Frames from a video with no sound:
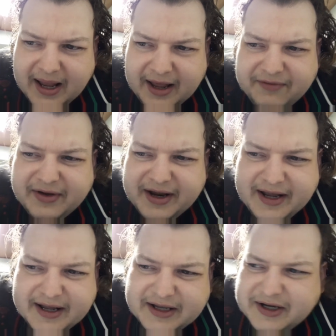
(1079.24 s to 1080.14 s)
If it
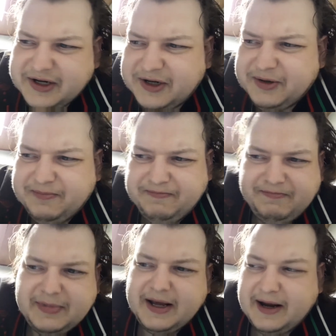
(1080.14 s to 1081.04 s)
gets,
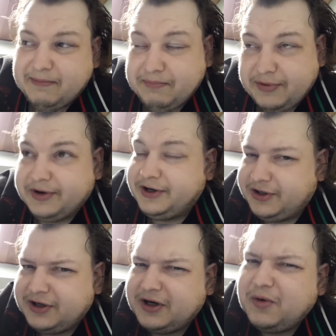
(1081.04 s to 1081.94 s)
and I'm pretty
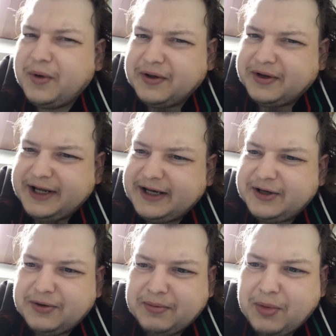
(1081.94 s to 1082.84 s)
sure it will get
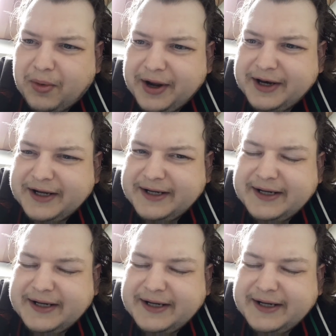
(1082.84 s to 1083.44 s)
to a point